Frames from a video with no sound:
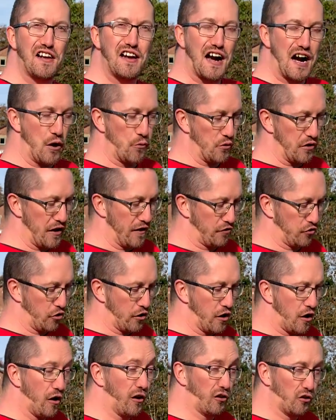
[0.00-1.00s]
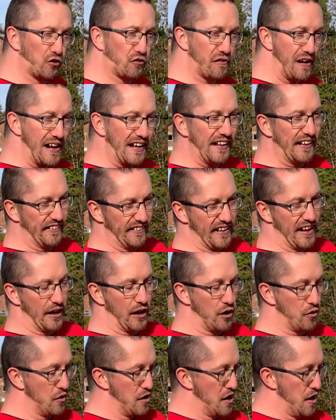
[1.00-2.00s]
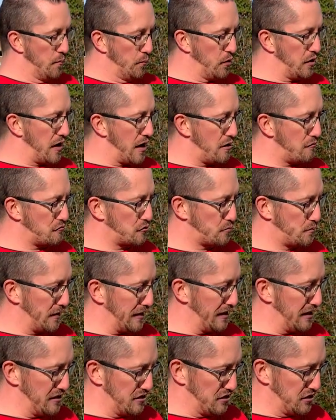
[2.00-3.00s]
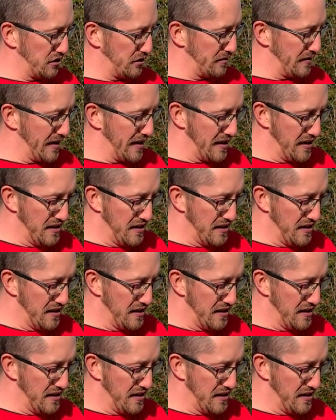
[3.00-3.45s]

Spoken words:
I thought, oh, it looked great in yellow, but I was beaten to it.